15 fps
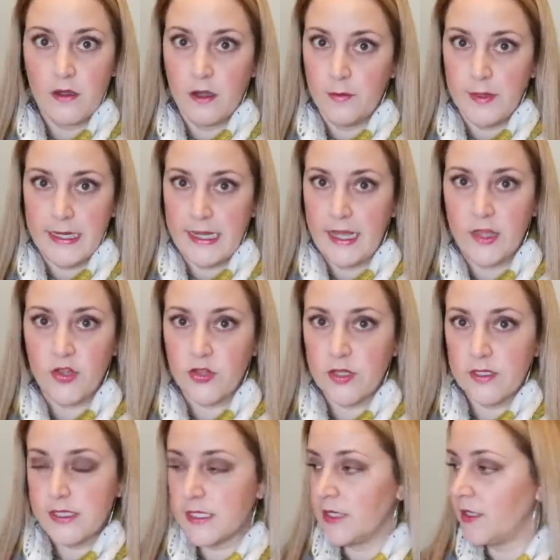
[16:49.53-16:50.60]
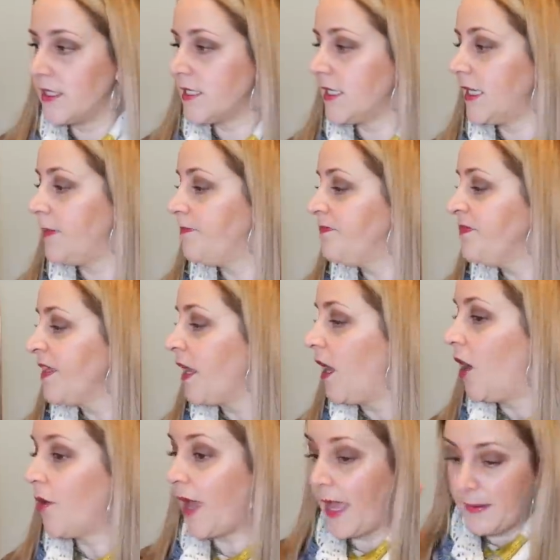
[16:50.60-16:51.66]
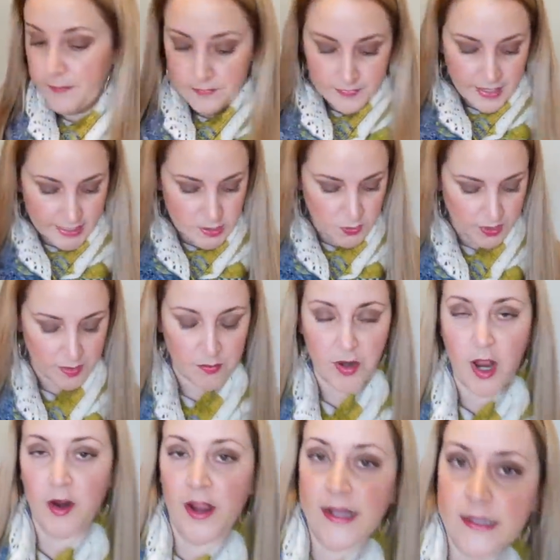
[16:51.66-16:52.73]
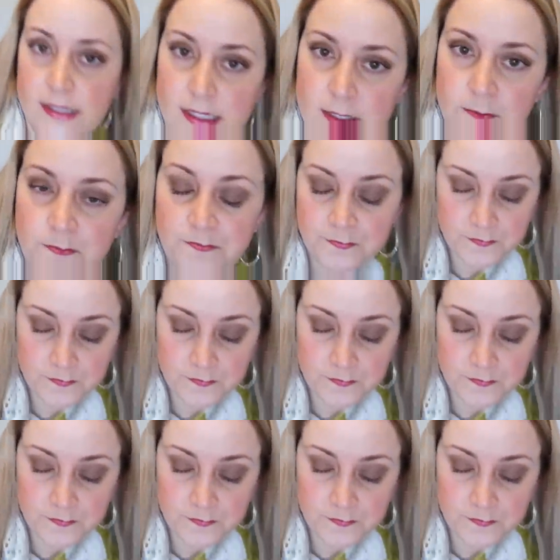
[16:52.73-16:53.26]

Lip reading: Oh my gosh, seriously. Okay, next work in progress.